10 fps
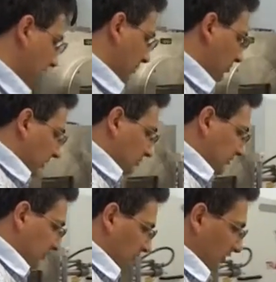Now,
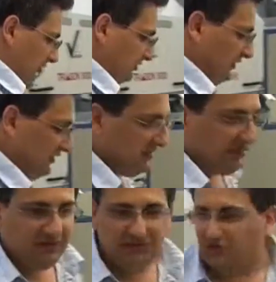mounted on
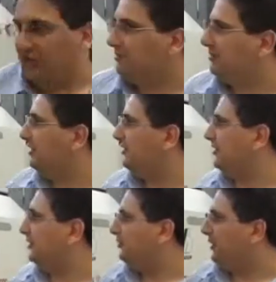this chamber,
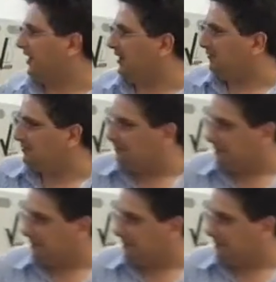we have